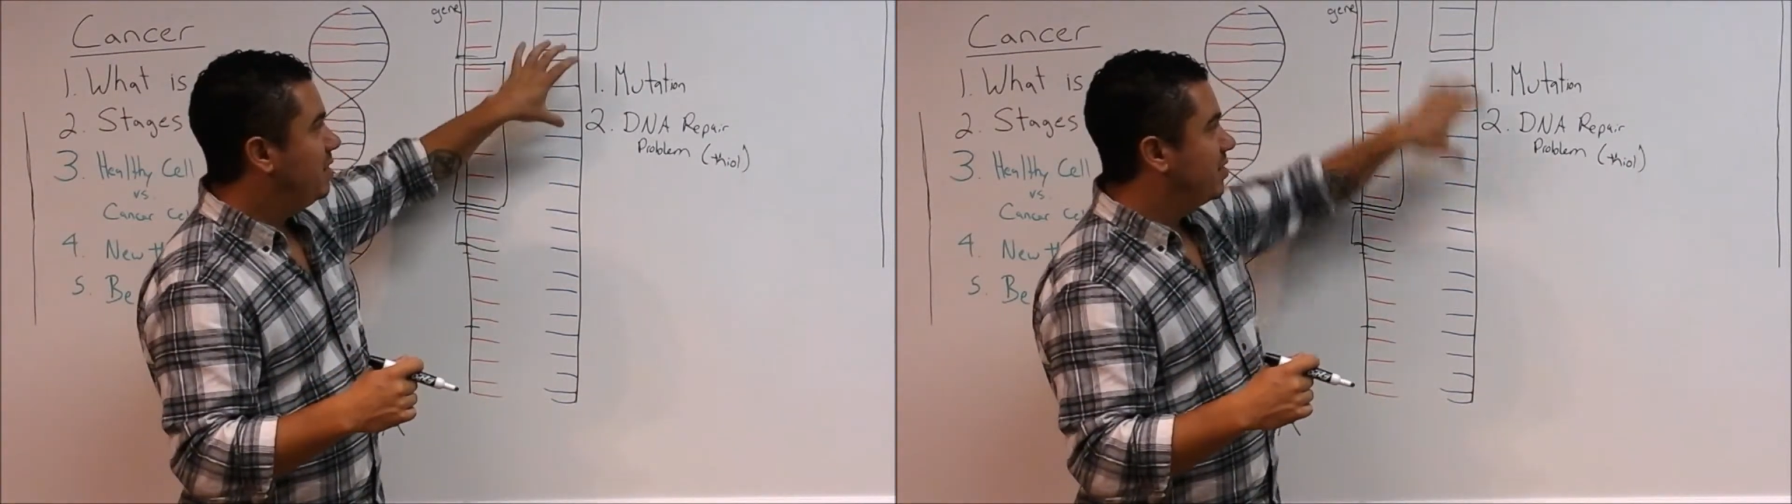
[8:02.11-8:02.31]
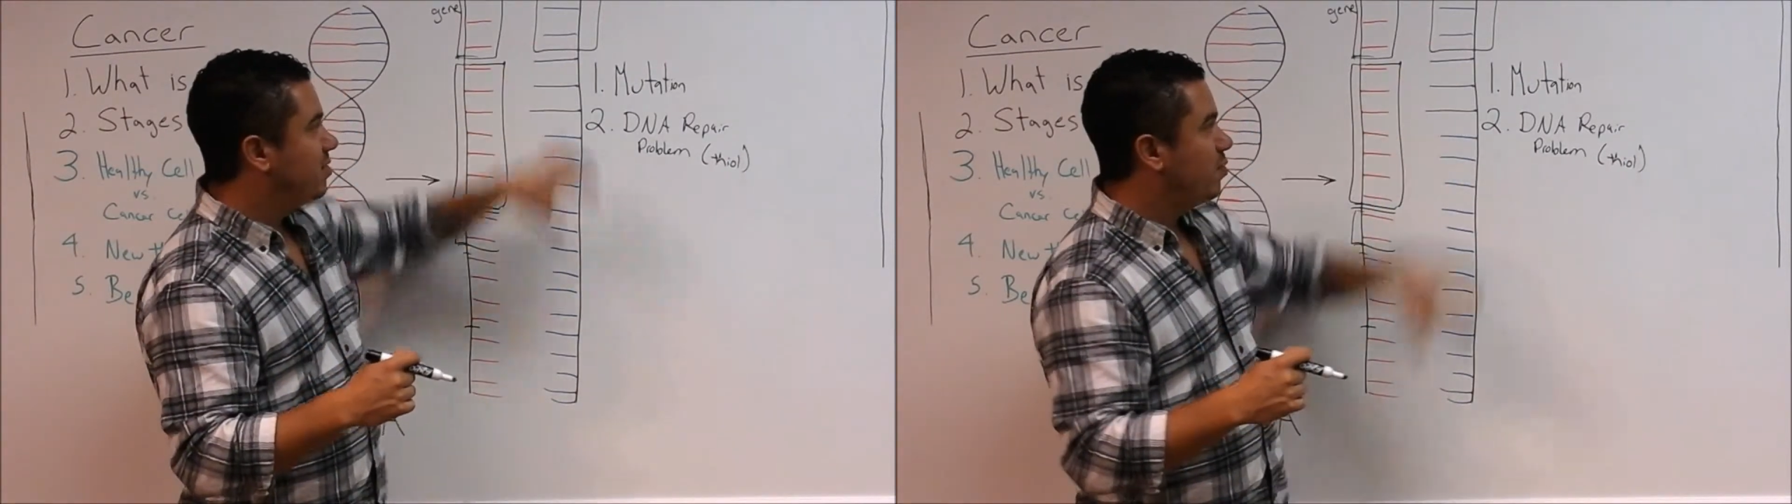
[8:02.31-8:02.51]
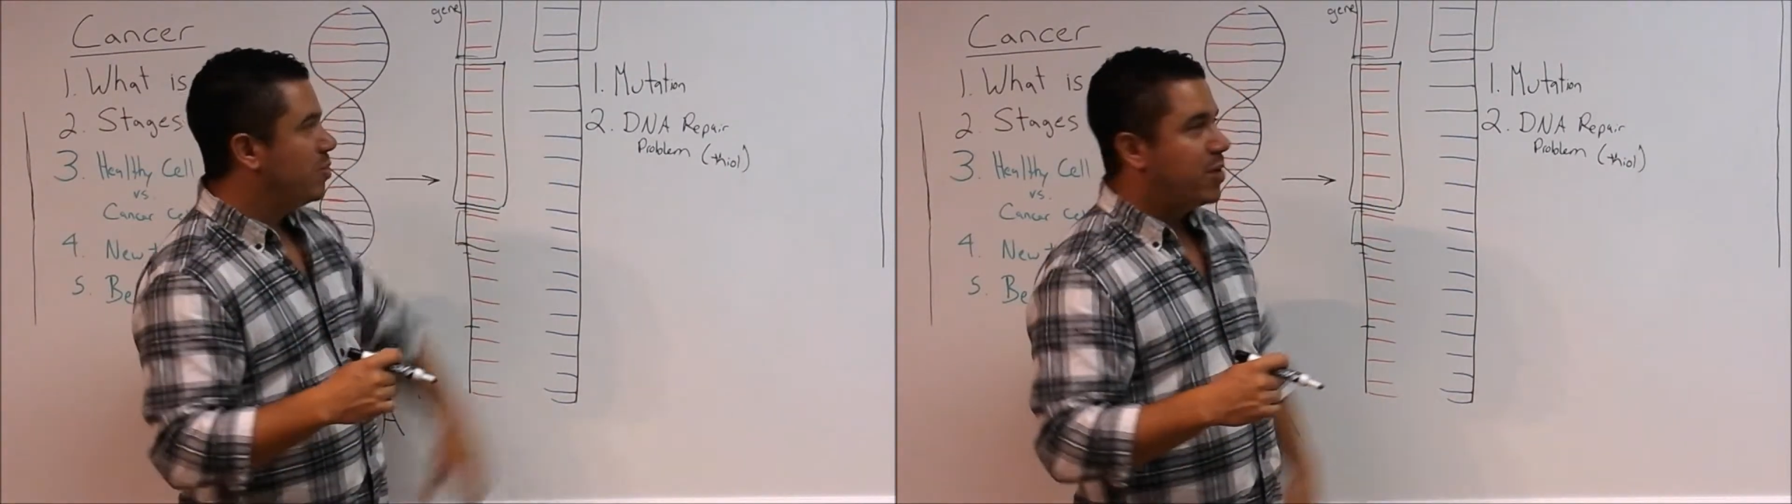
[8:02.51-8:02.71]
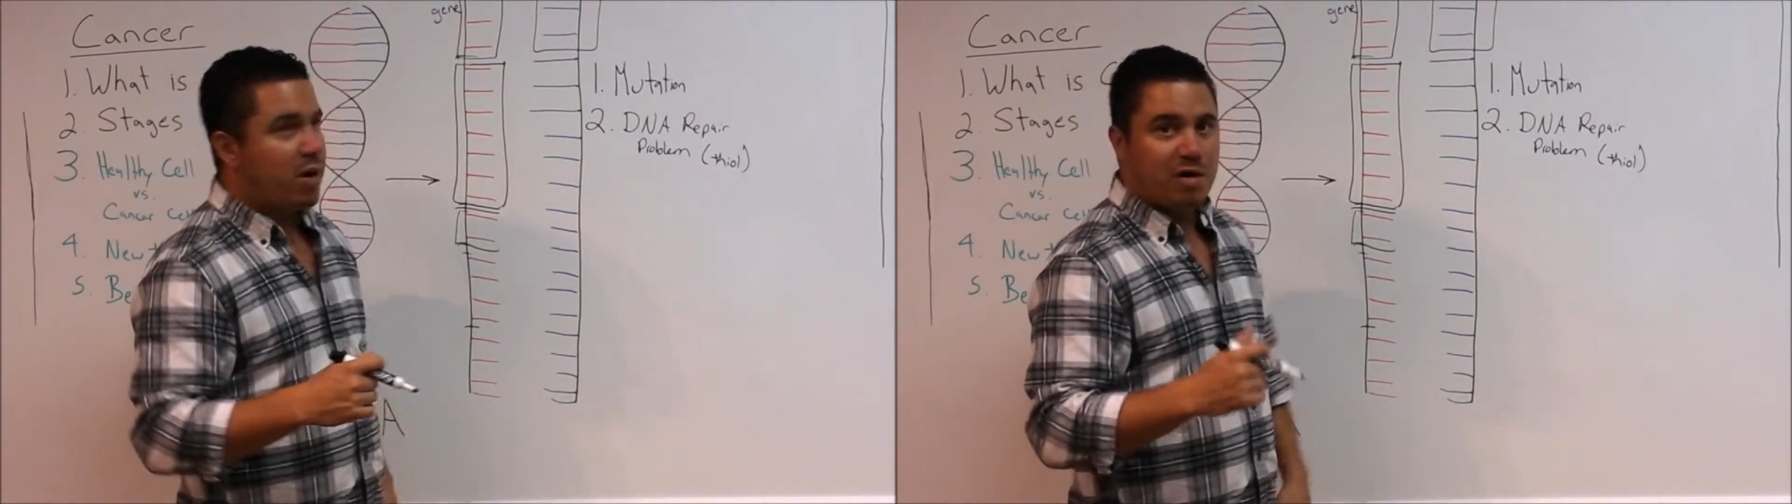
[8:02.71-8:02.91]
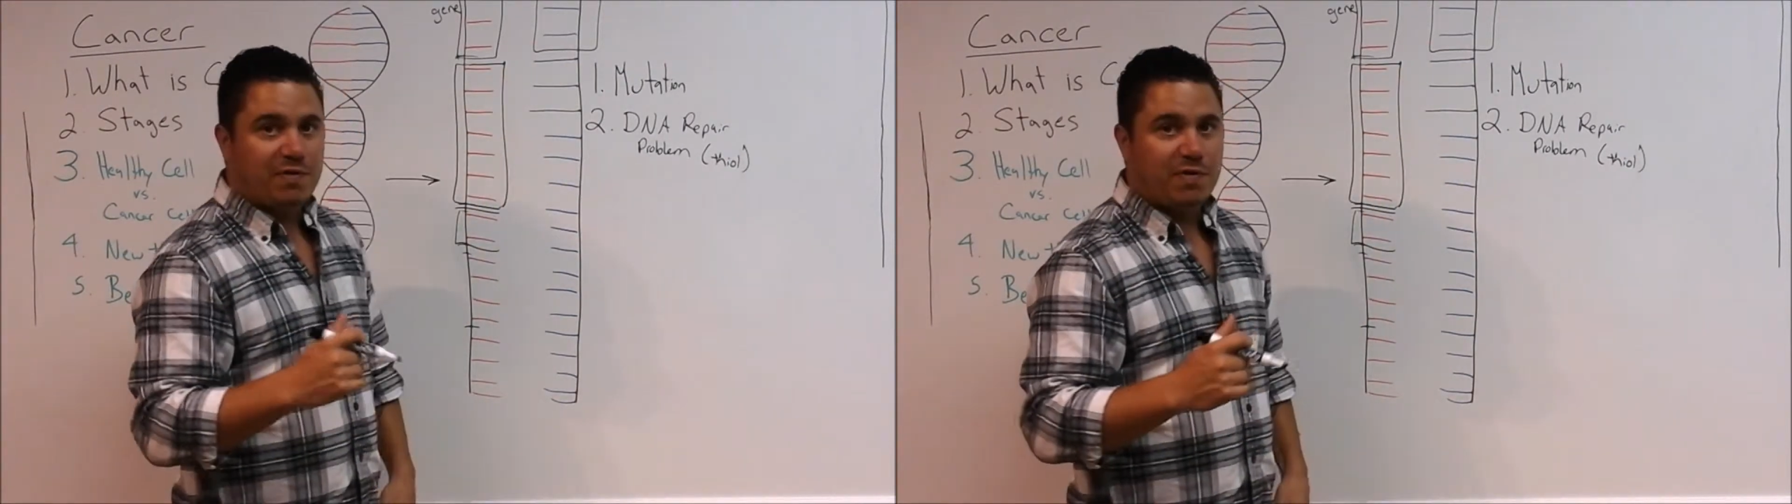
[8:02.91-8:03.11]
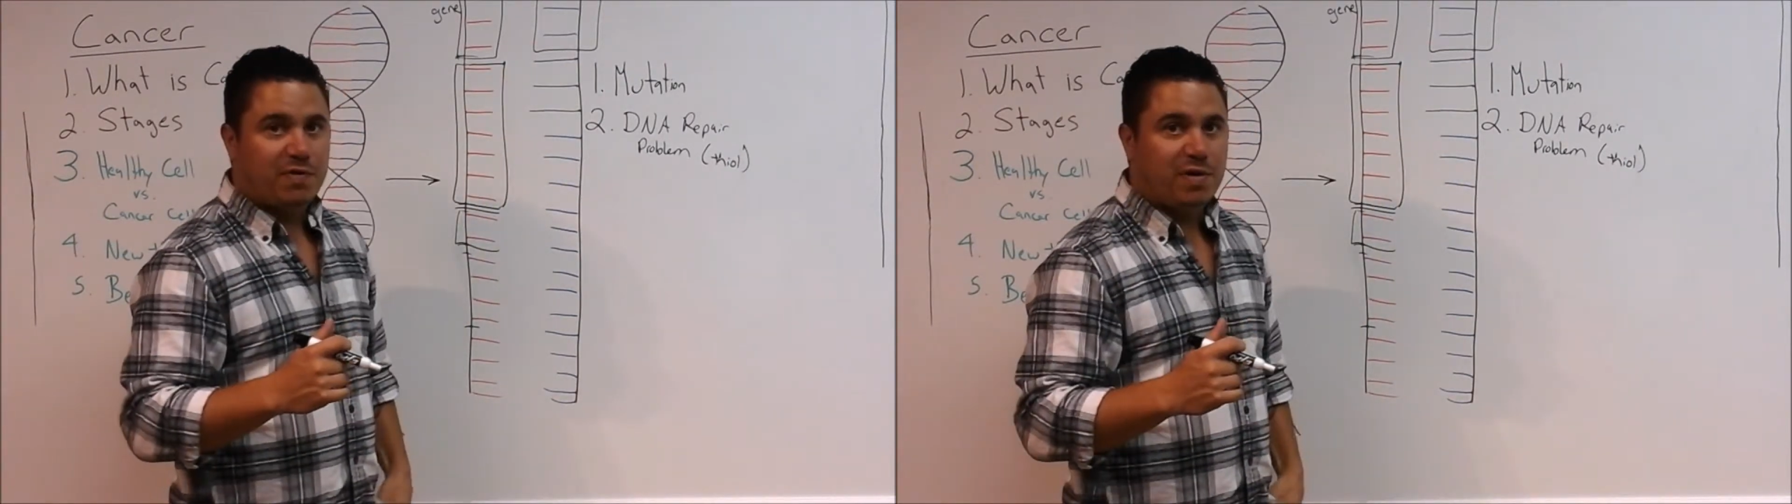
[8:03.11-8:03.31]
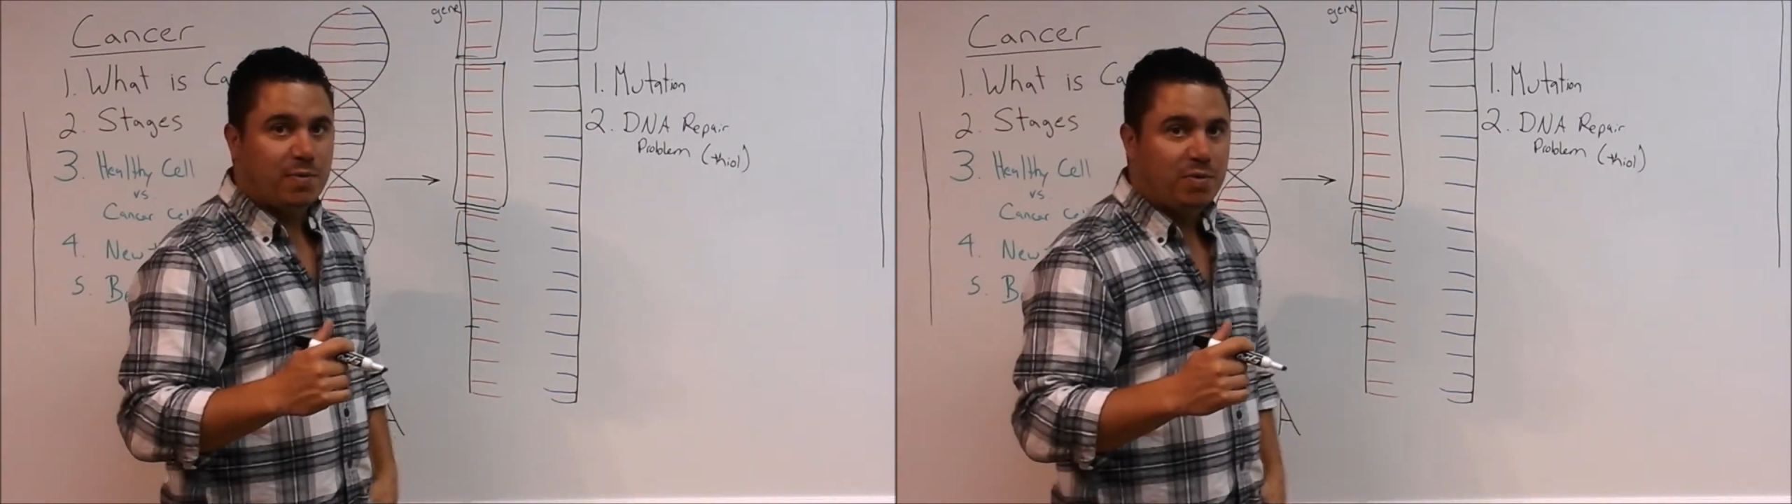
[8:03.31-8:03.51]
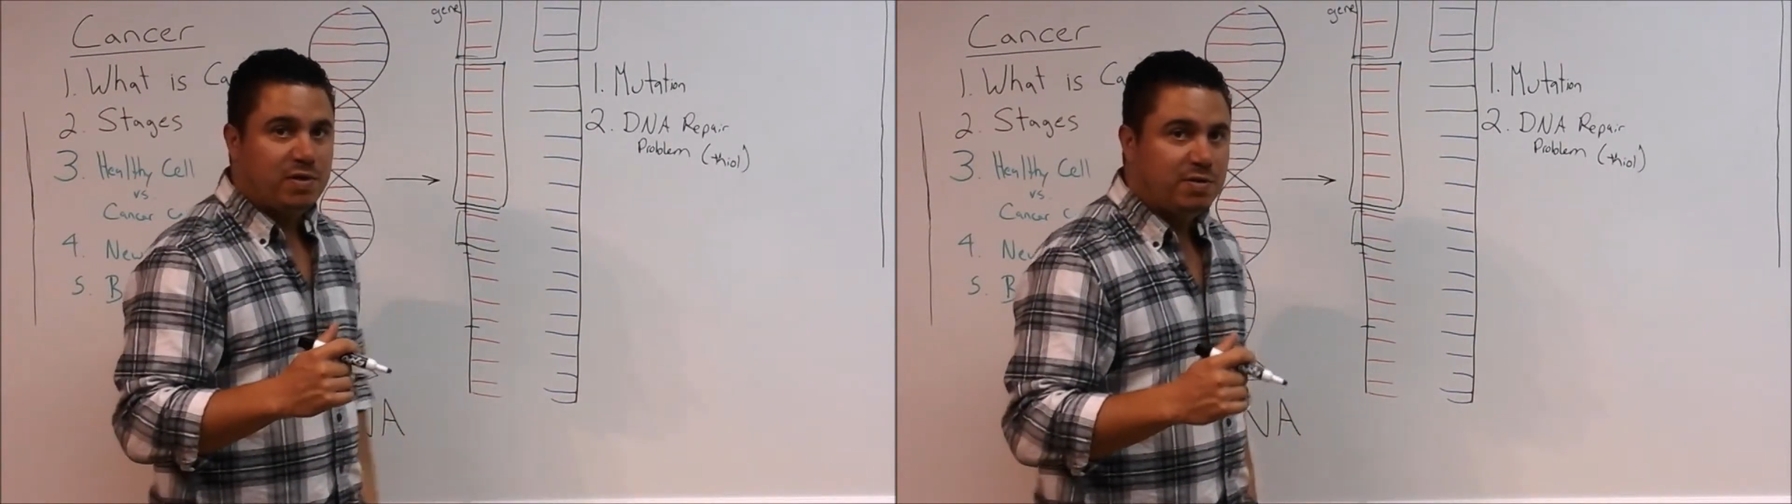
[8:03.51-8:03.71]
doesn't repair it for
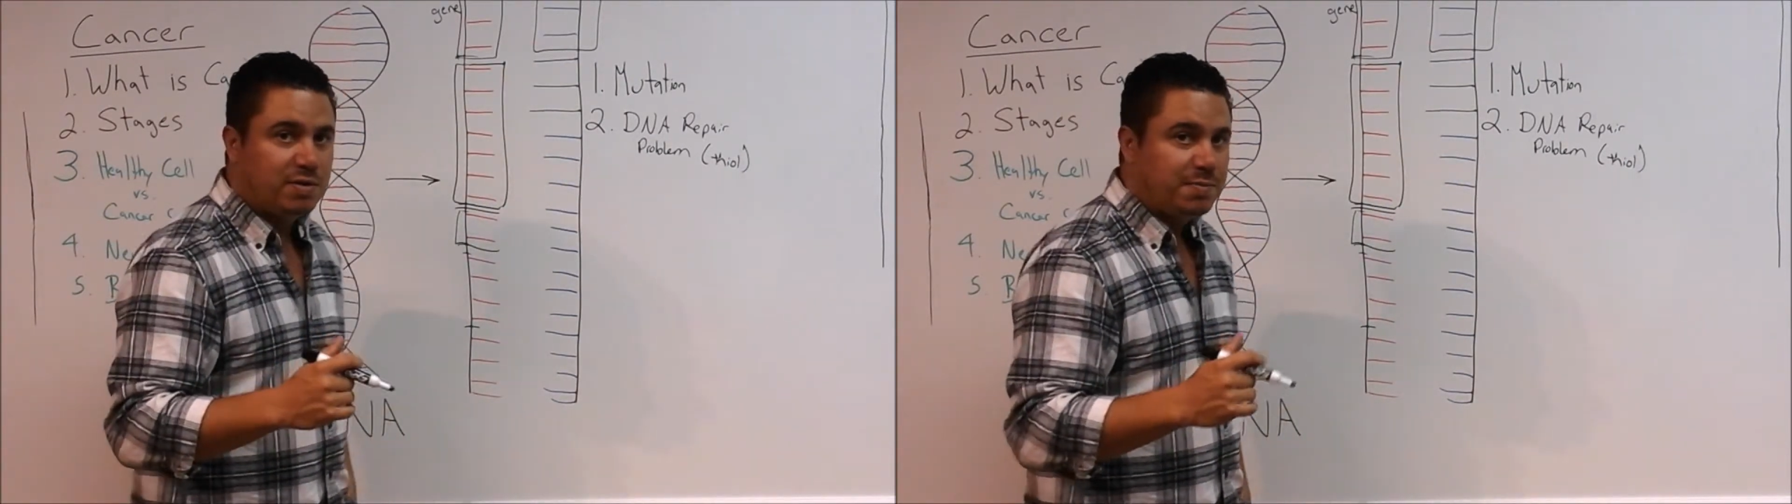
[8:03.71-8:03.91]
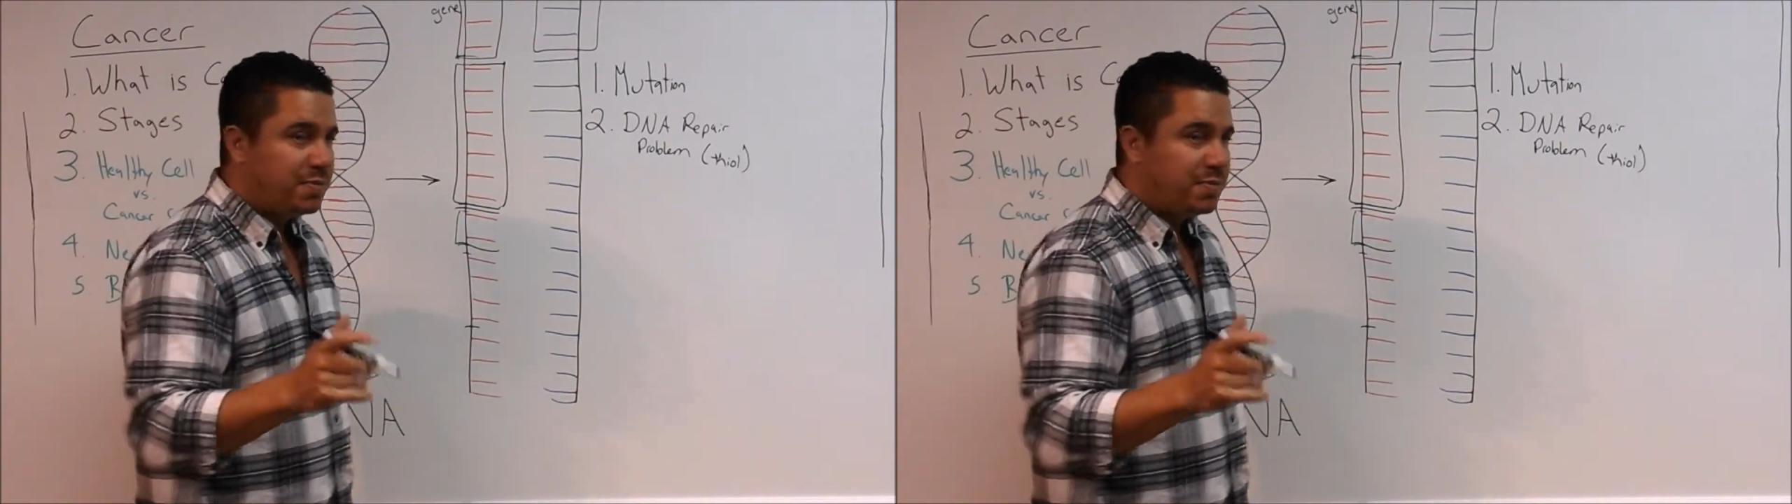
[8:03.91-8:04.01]
some reason.